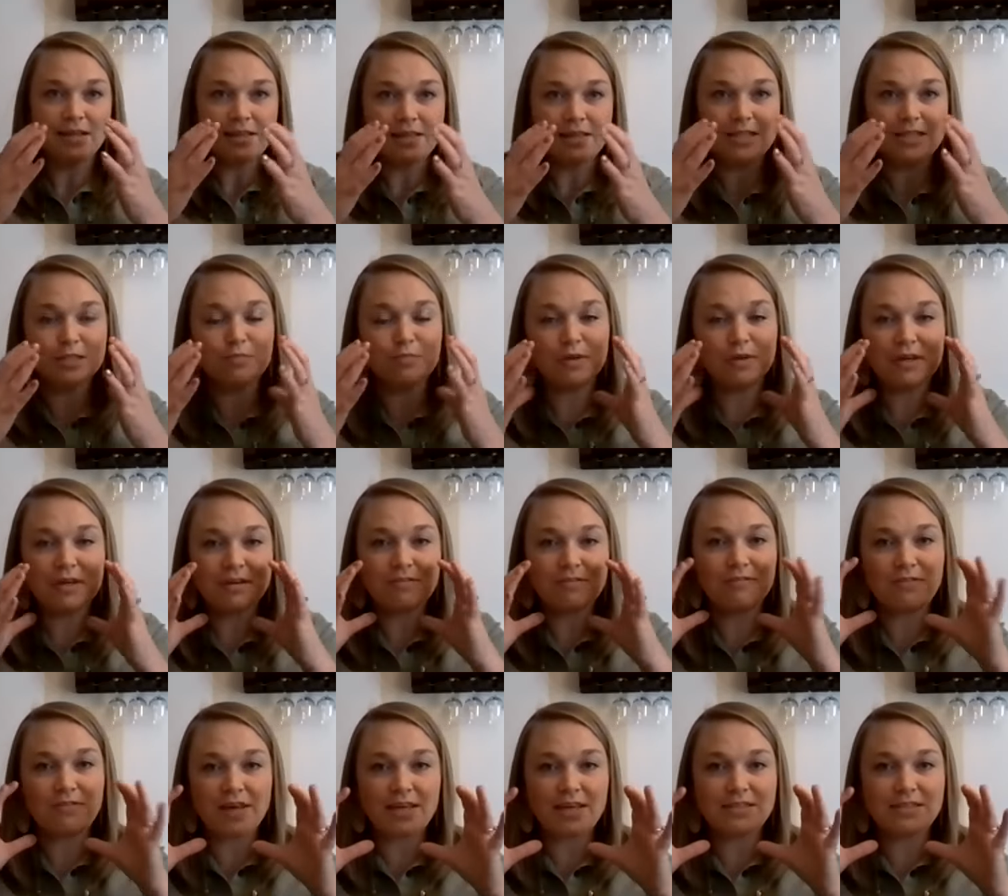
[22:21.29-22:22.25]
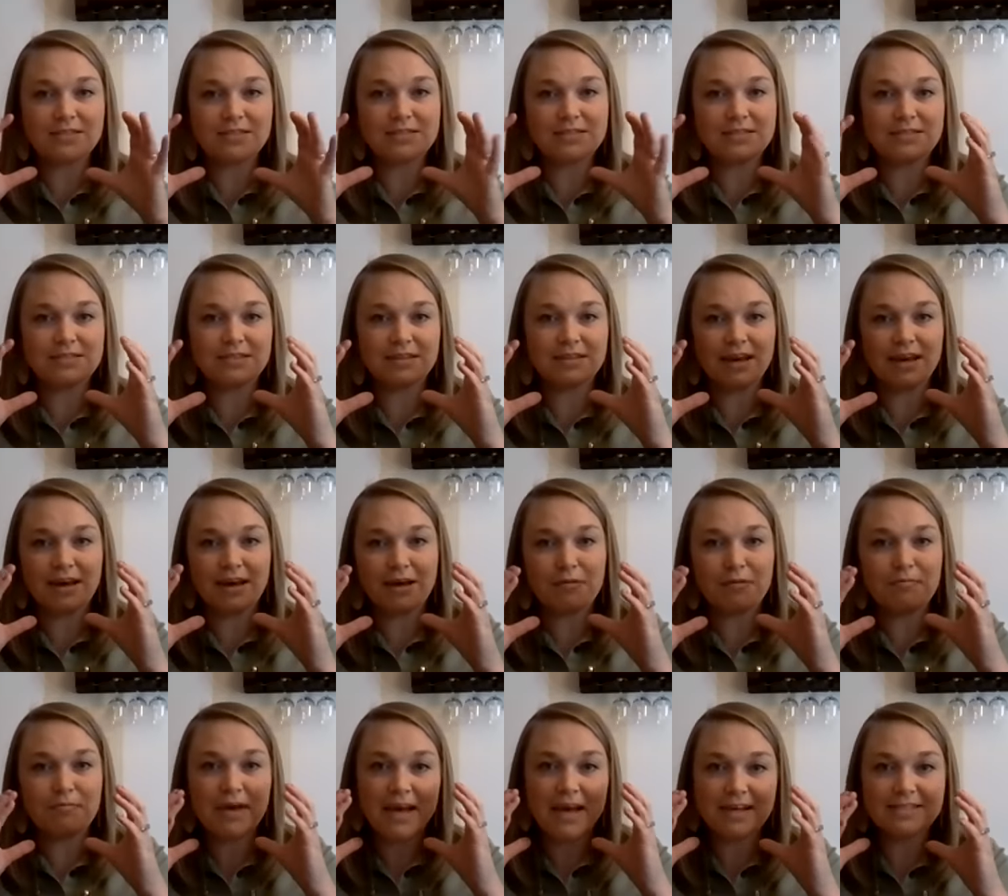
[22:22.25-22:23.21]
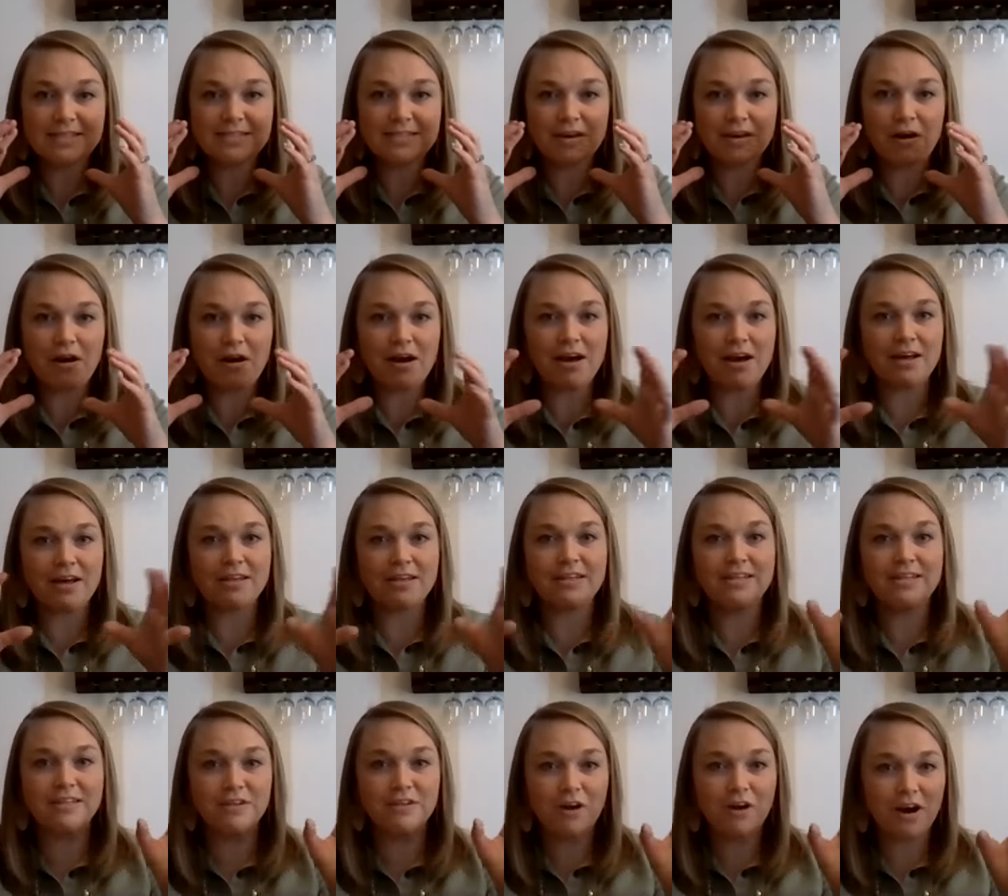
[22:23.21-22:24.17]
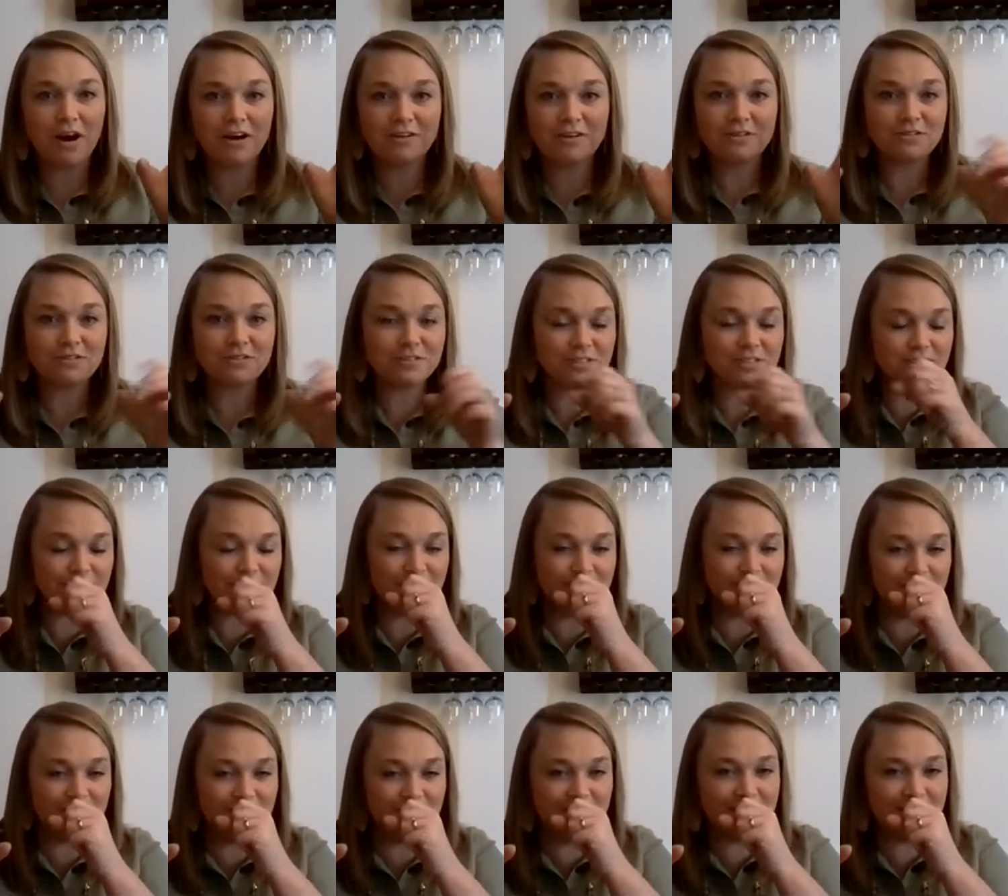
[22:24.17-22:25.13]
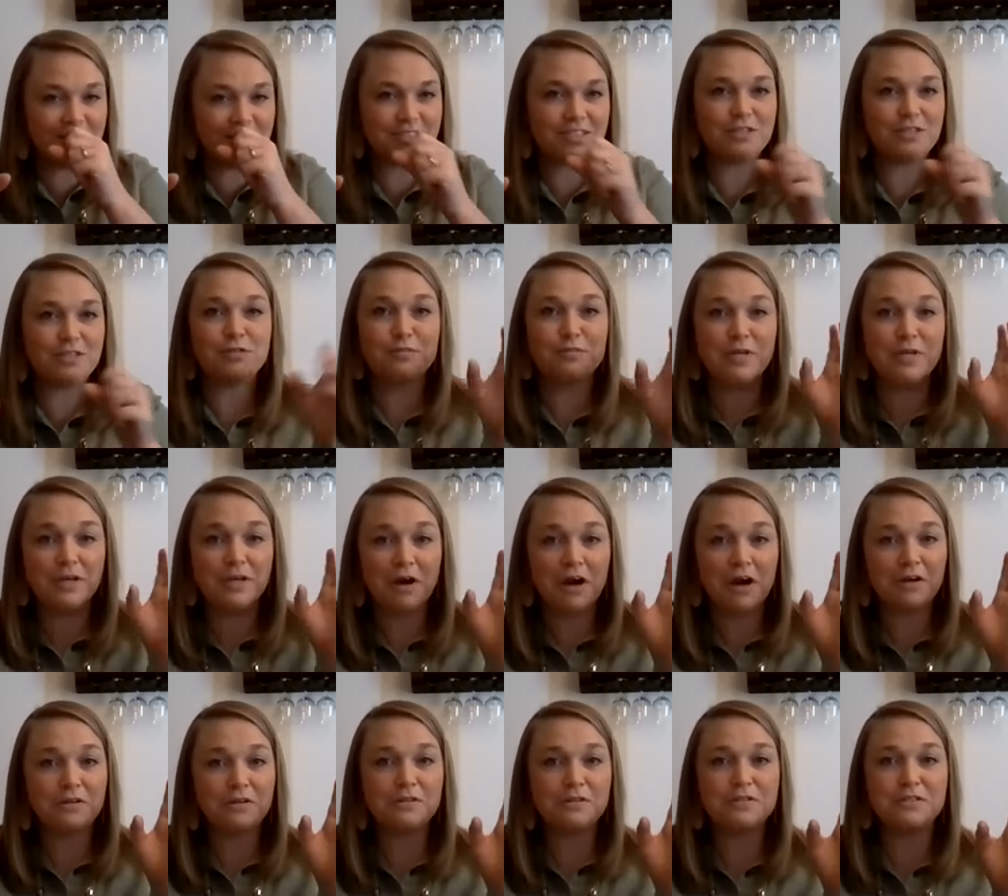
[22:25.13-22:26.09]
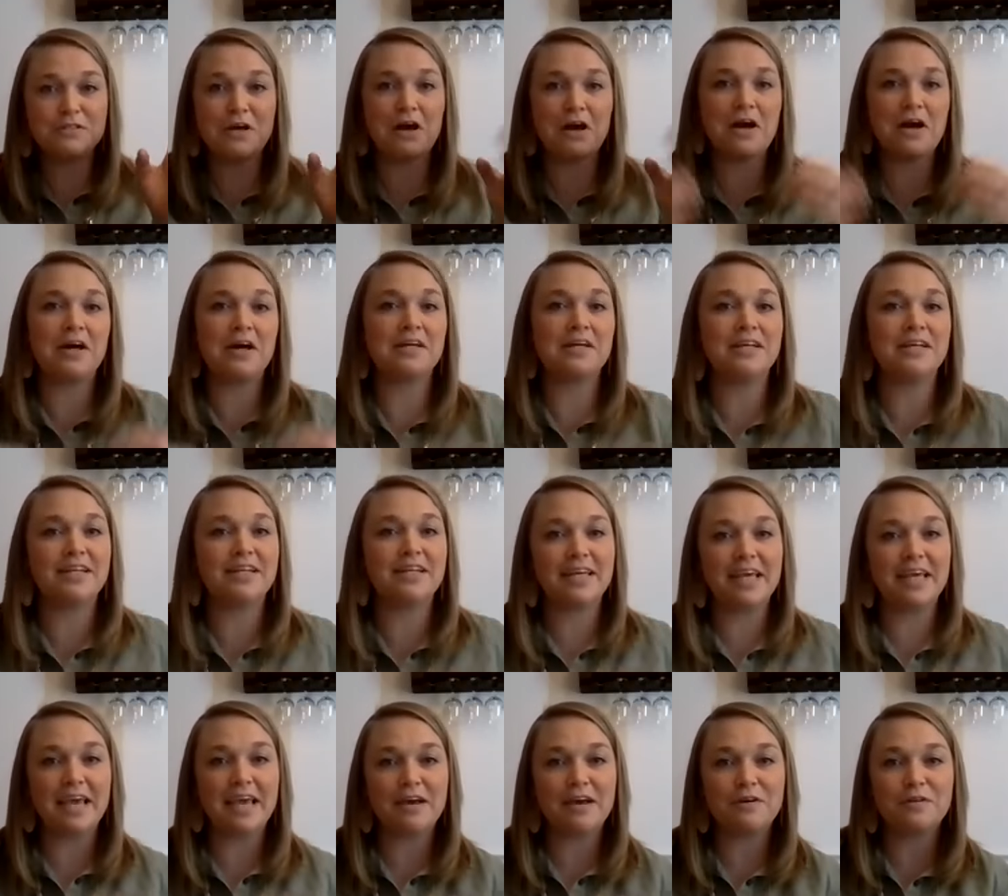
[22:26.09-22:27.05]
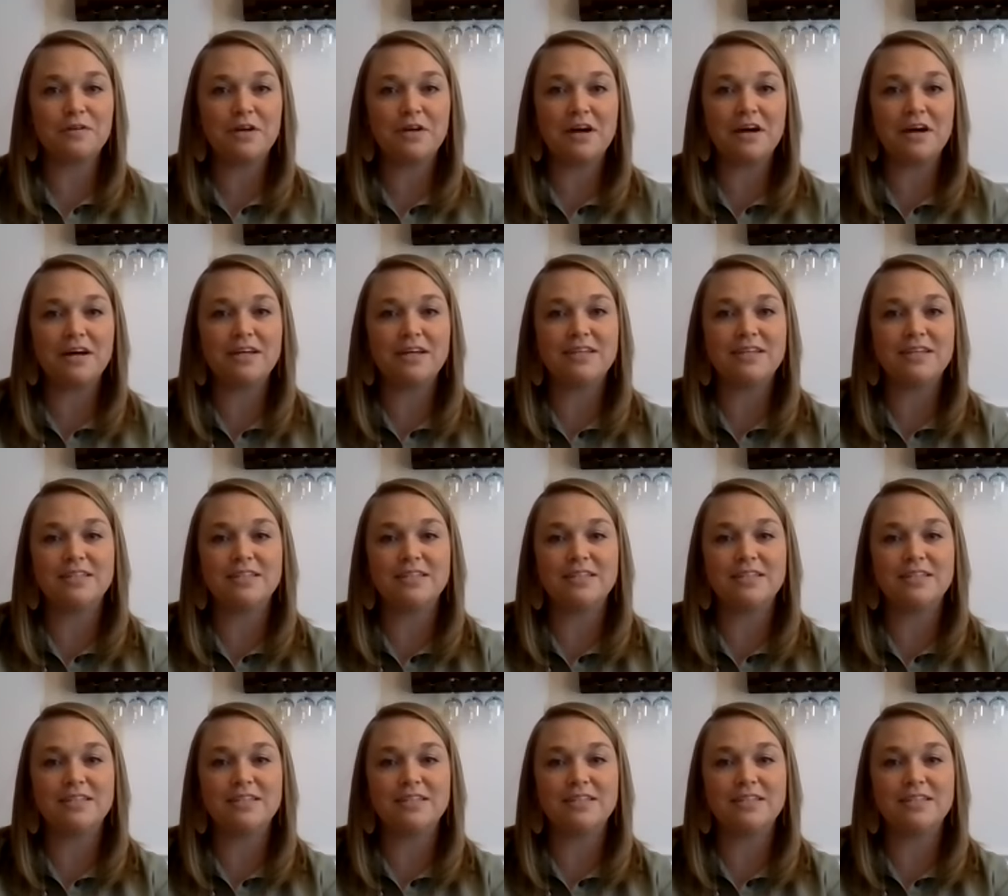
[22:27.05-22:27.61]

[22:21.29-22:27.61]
this big face mask on and goggles, excuse me, goggles on and a gown on.